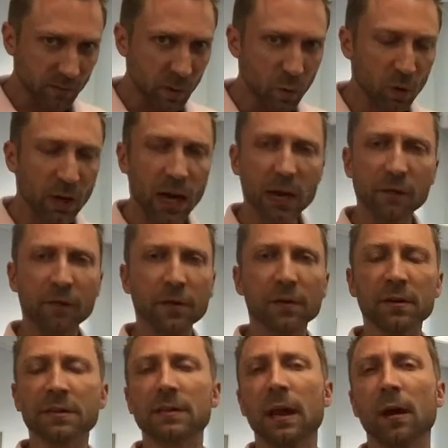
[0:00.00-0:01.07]
We'll kind of figure
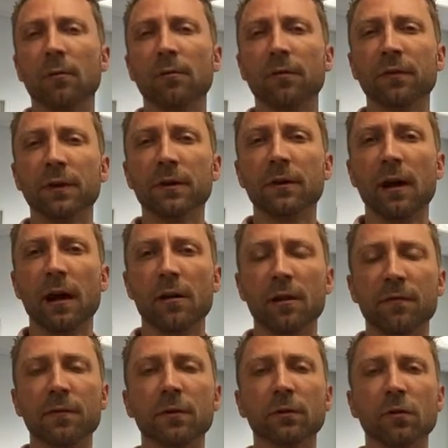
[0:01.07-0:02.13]
this out. We'll figure out
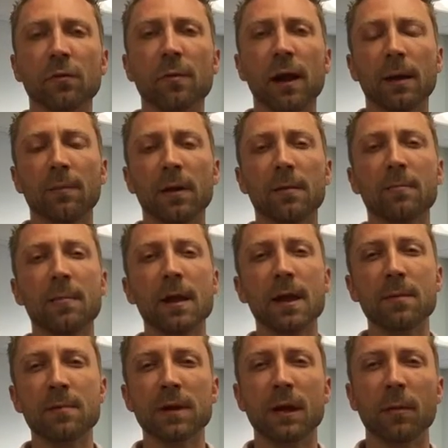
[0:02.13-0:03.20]
if your lower back pain
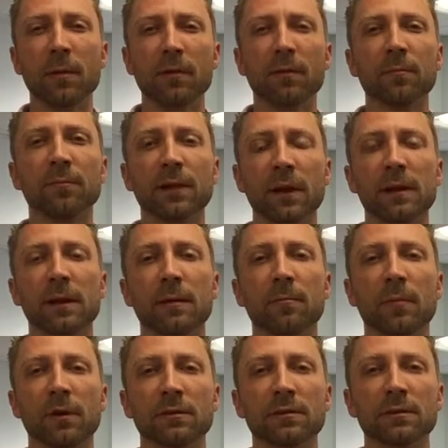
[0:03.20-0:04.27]
may be coming from tight hip
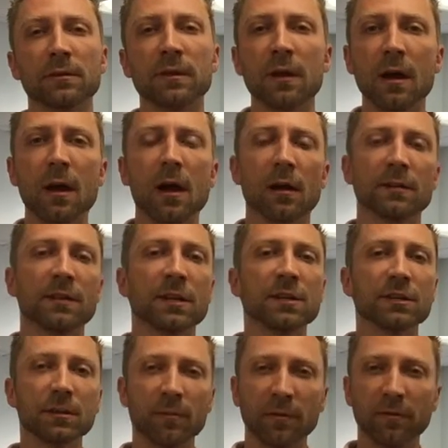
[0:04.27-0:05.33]
muscles. I'll send you
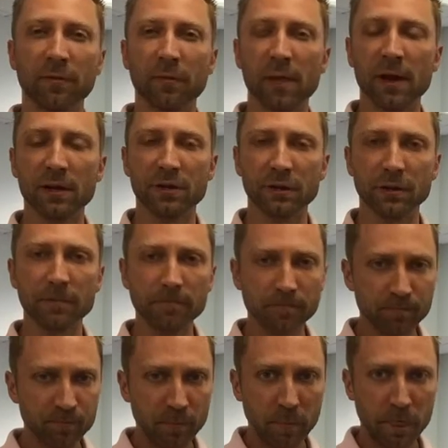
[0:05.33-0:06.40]
some information.
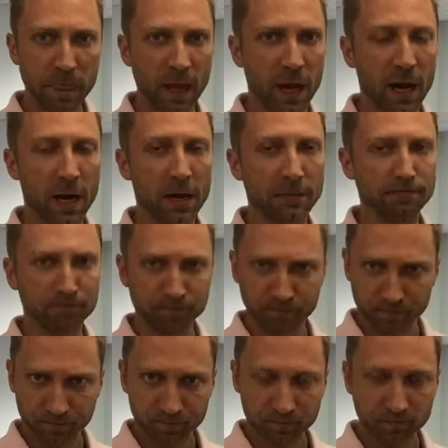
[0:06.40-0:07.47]

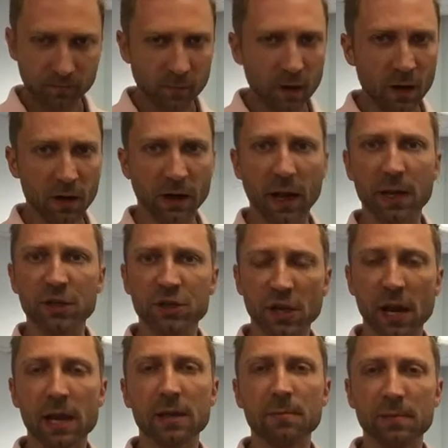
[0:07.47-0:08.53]
Again,
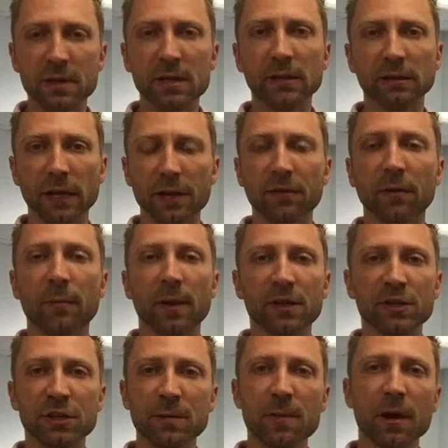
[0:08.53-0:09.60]

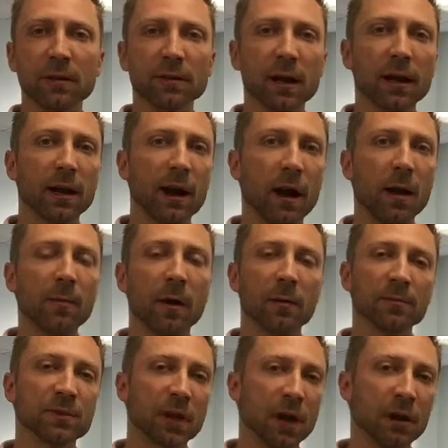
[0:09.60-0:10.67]
jblathrop@gmail.com.
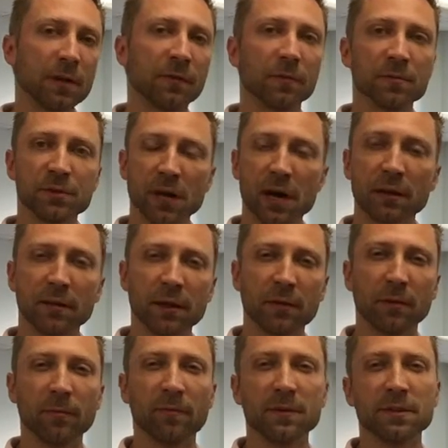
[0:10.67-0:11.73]
I'm Johnny from John
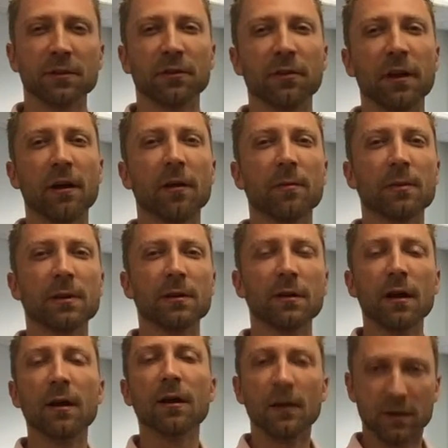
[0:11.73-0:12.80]
Lathrop Physical Therapy.
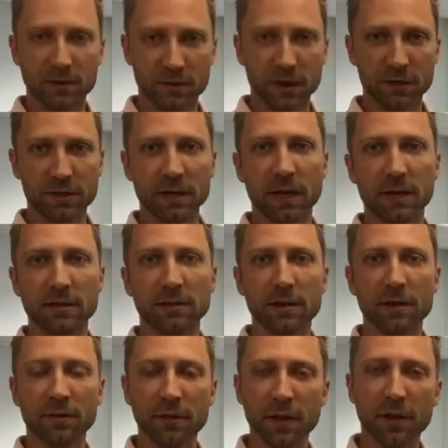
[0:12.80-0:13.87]
Talk to you guys
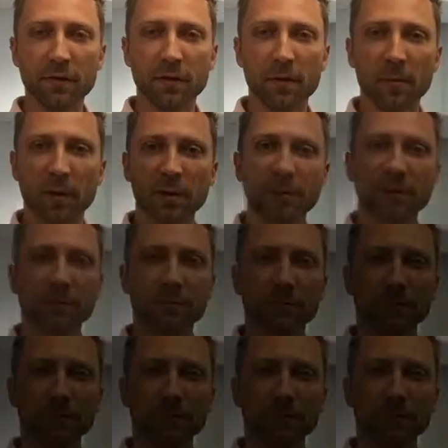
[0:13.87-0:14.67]
later. Thank you very much.